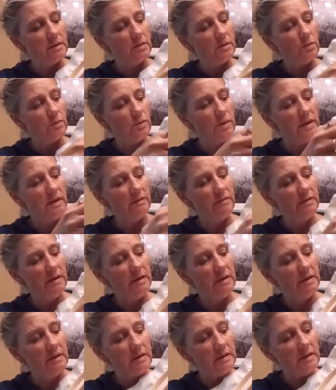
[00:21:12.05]
weave
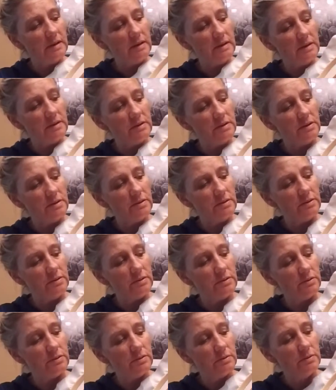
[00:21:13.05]
it
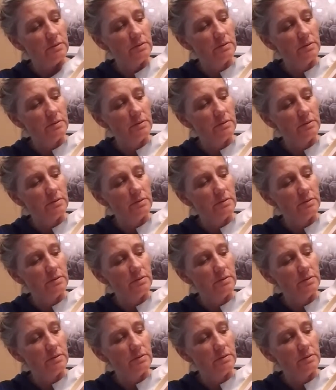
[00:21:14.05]
into